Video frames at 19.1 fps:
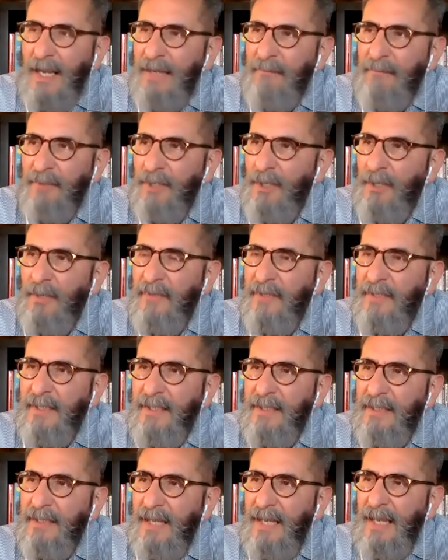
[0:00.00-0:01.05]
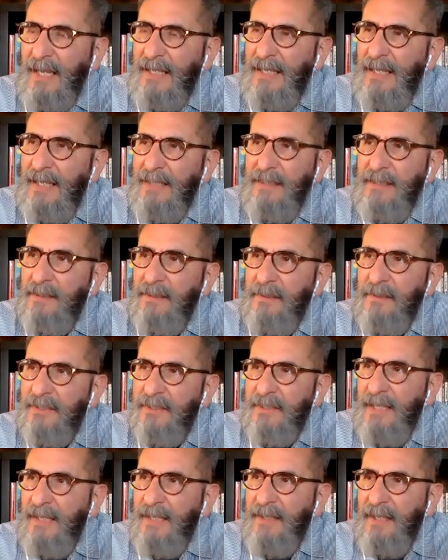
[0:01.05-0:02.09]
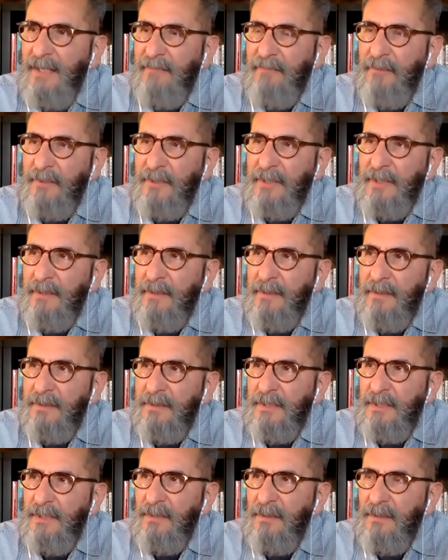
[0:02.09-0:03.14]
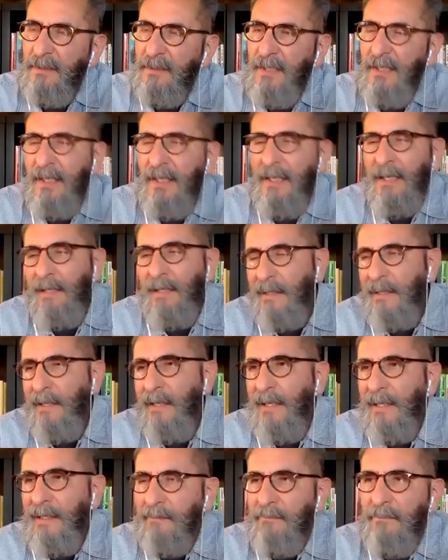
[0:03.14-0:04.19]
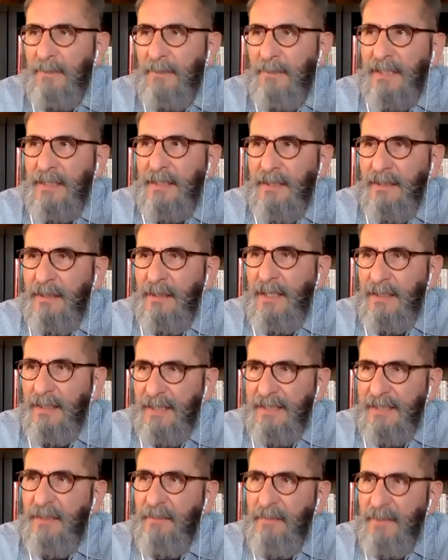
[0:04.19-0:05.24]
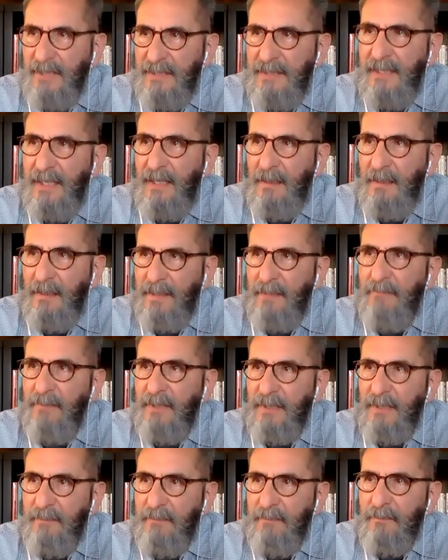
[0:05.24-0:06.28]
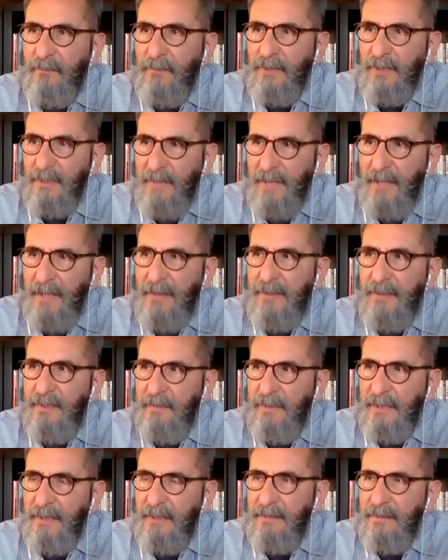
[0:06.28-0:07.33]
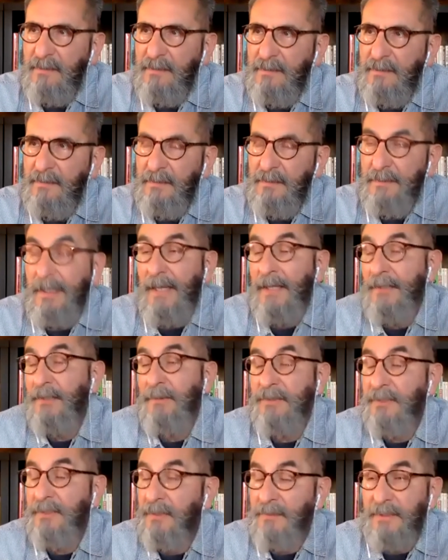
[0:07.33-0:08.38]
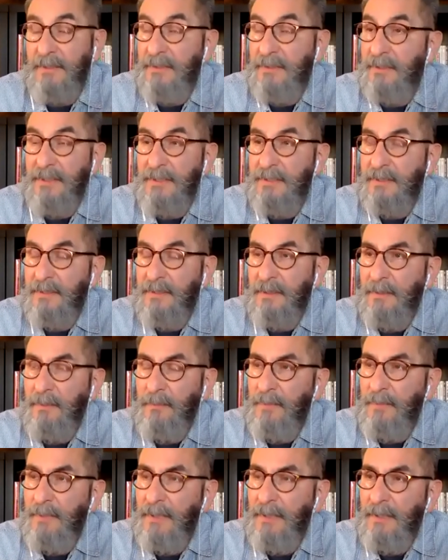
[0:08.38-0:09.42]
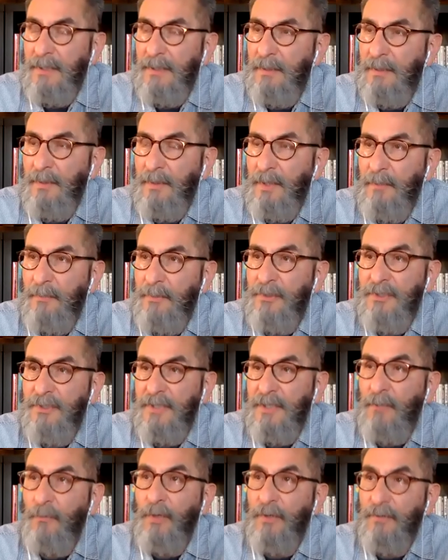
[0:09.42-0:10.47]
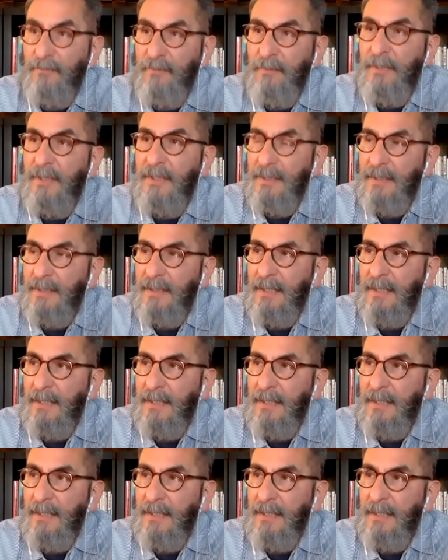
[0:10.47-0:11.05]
I recall thinking, I, I, didn't understand that for years until I really, I let somebody down that really, really mattered to me. Actually, it was a, just a person that worked for me.